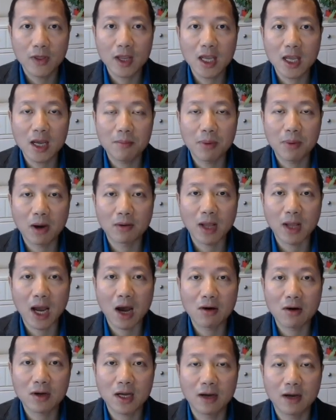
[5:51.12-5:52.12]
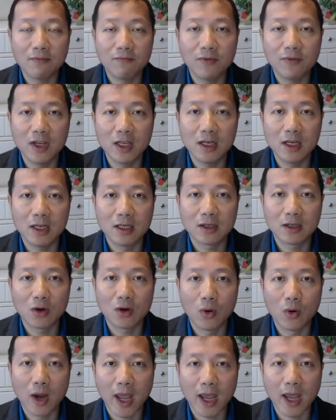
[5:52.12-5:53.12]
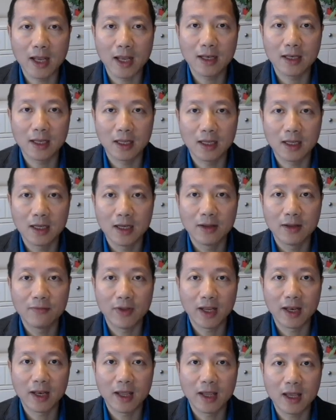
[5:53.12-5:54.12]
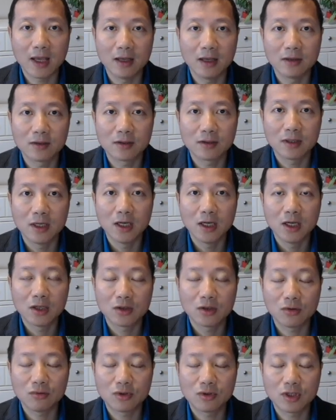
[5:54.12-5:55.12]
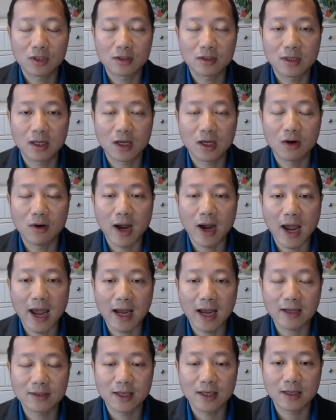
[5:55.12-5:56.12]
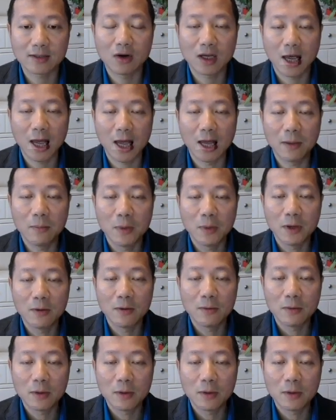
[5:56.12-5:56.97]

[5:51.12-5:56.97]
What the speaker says: Thinking about how convenient or handy it is to just go access a